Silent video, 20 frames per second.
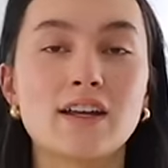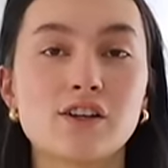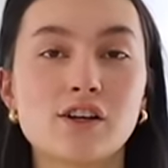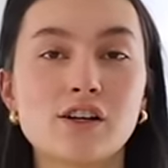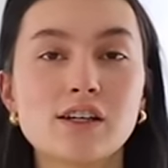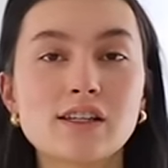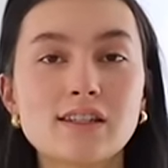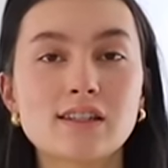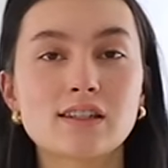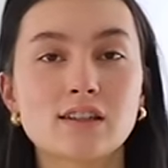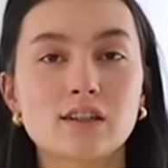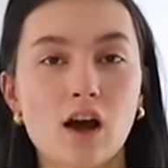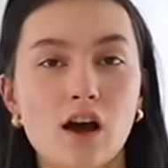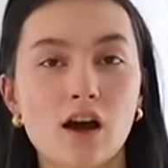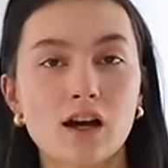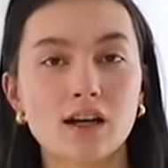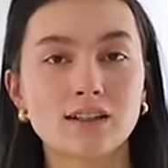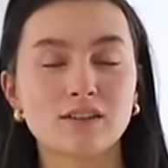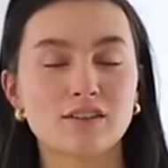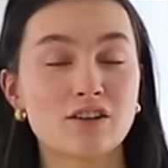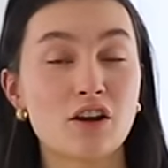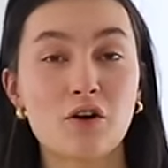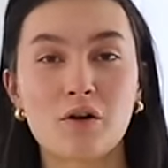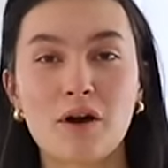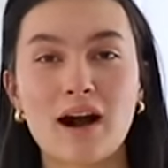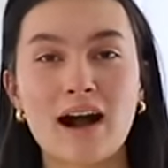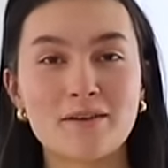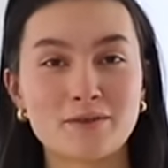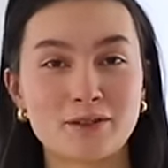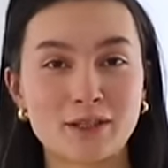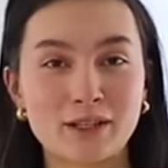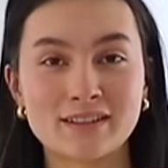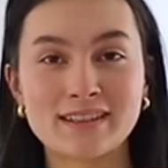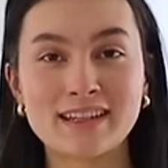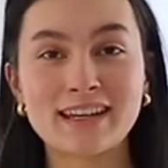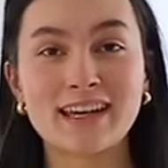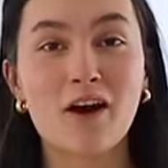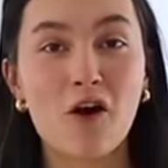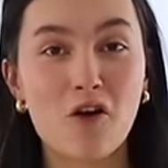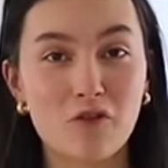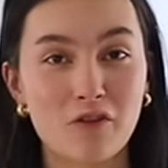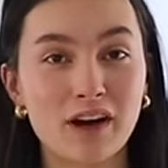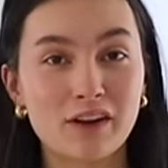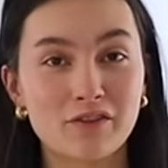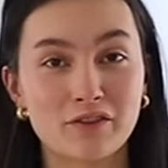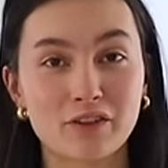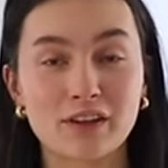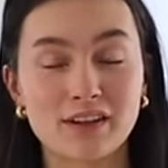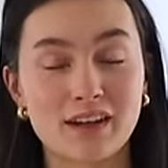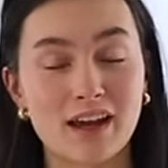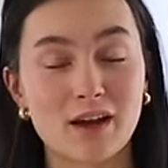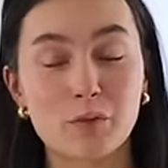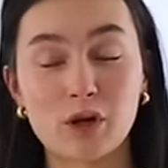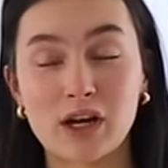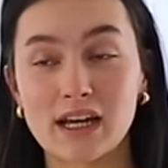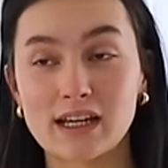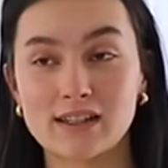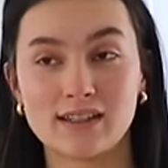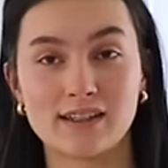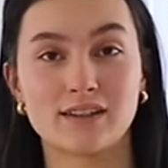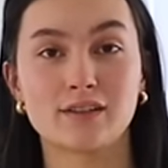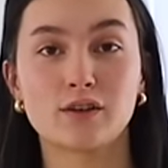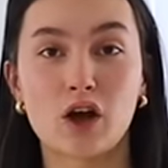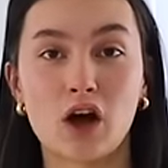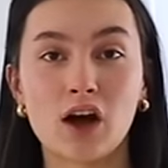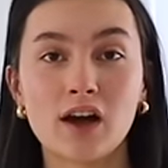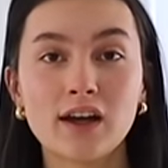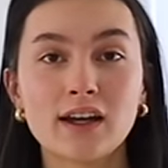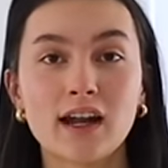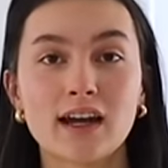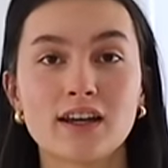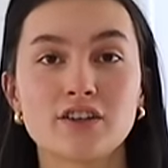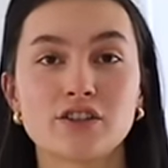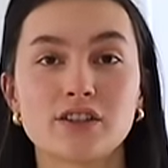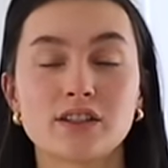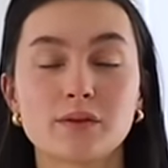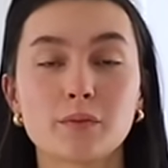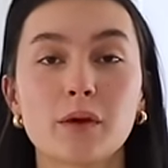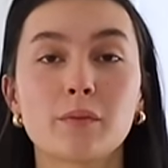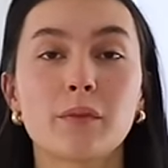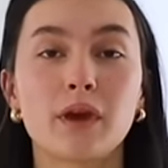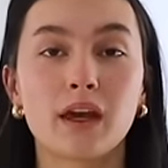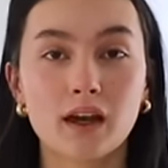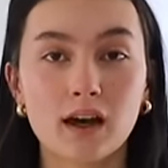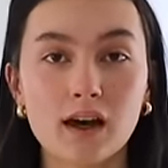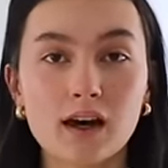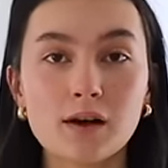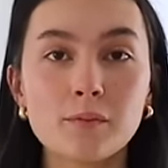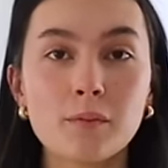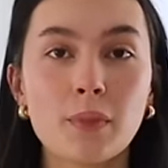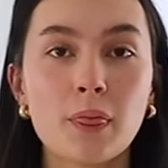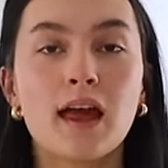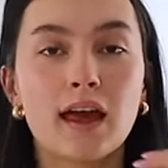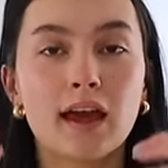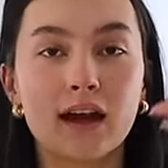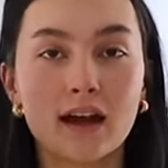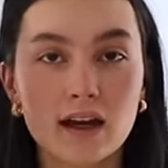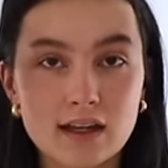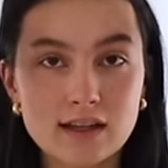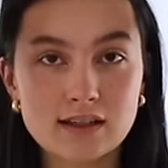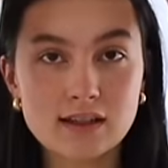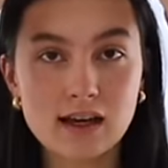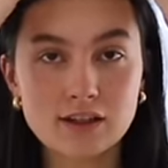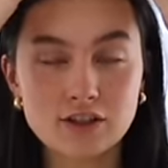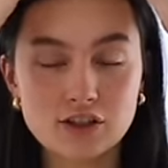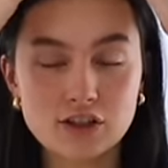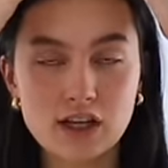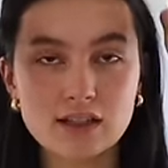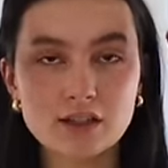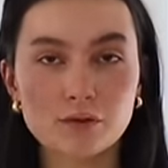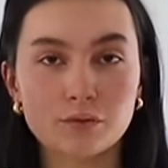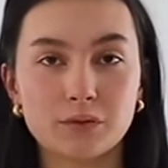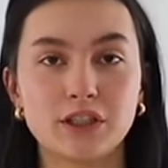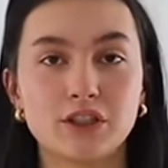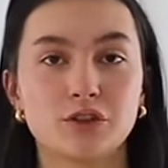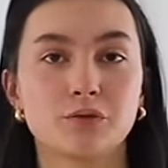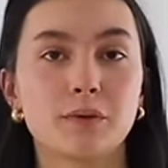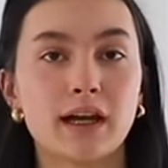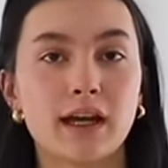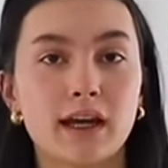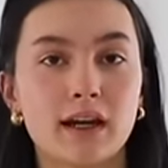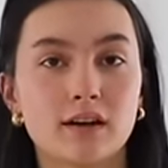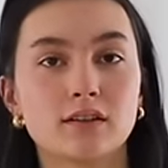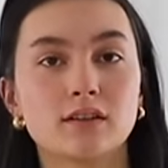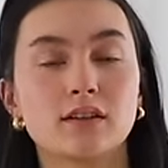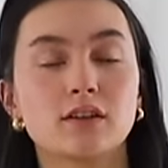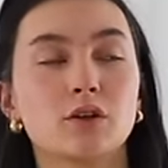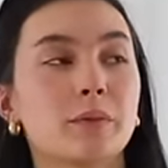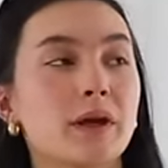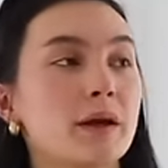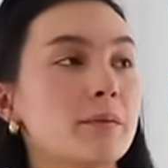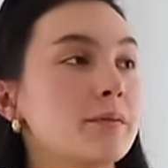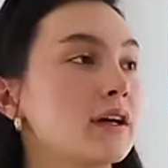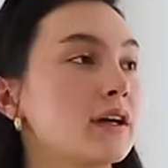just got, no, I was gonna say y'all ready for the day, but I did not. I just did my makeup and I just had to redo my hair a little bit